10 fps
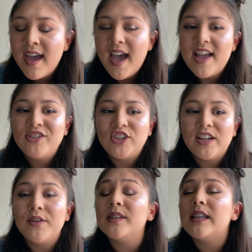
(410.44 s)
And she
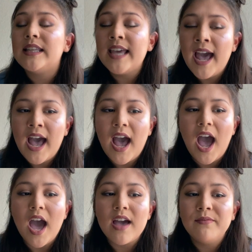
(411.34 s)
goes,
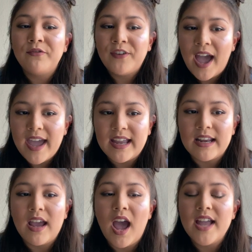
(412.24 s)
yeah, I'm
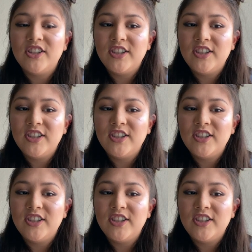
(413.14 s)
fine. I